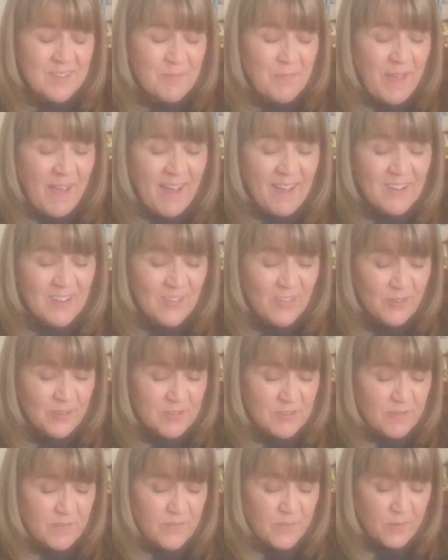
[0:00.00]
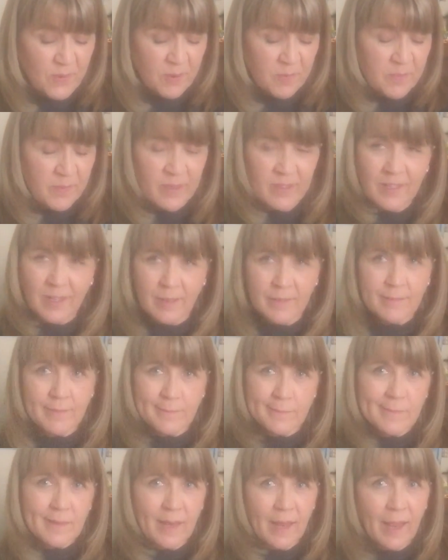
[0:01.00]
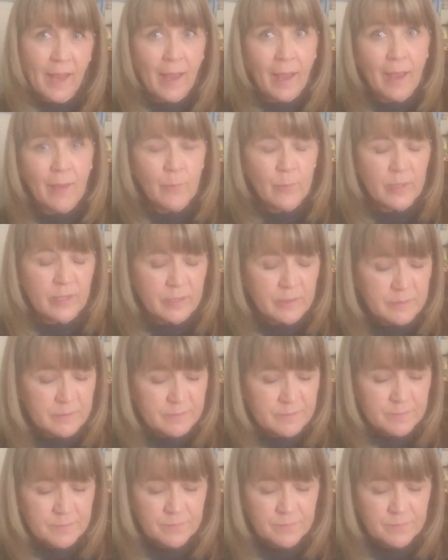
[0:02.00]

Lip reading: pattern those are for, but I will